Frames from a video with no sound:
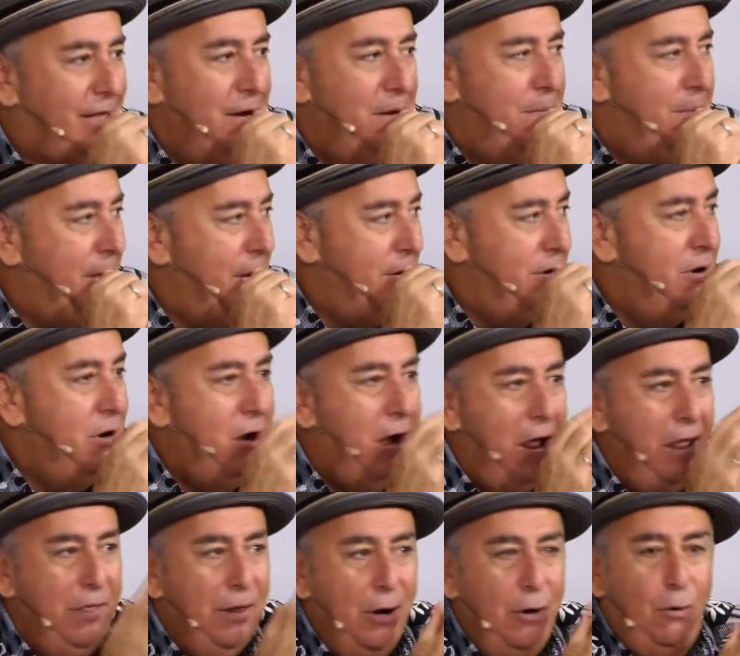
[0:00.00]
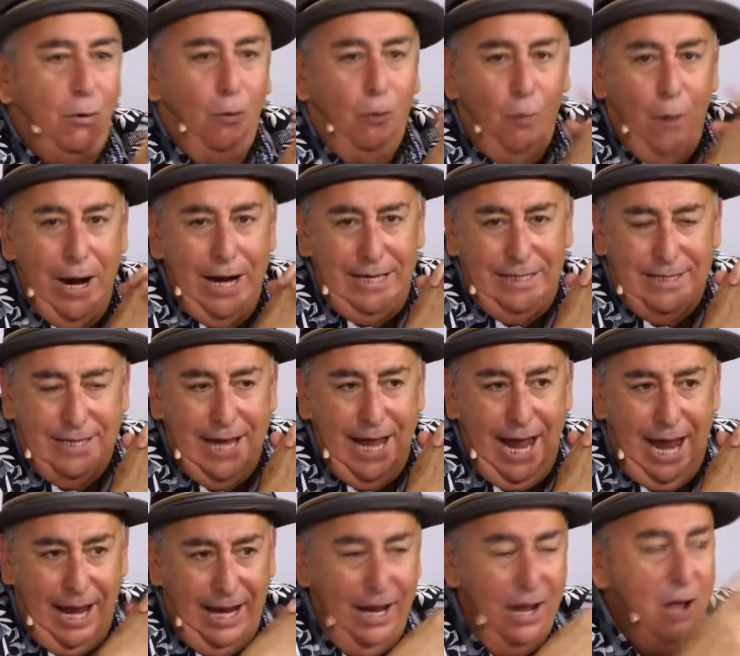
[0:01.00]
It's going to be another great
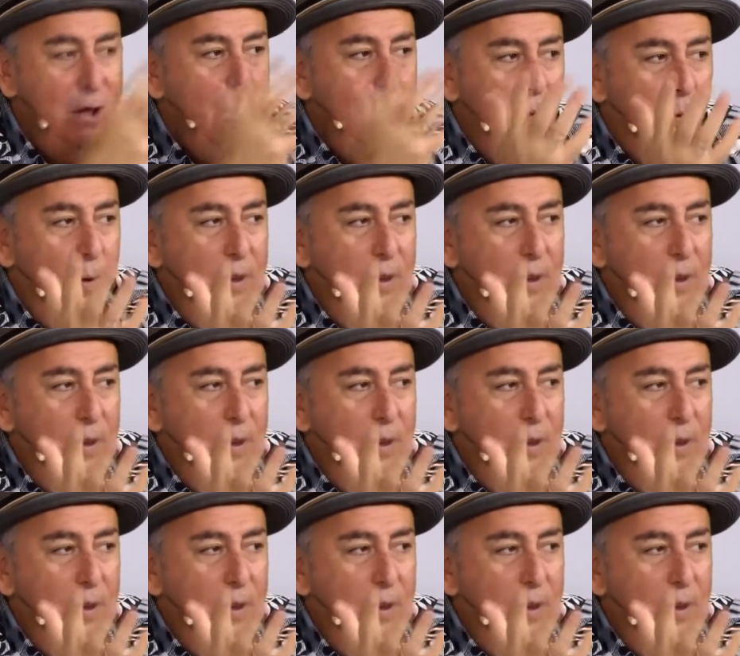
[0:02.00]
day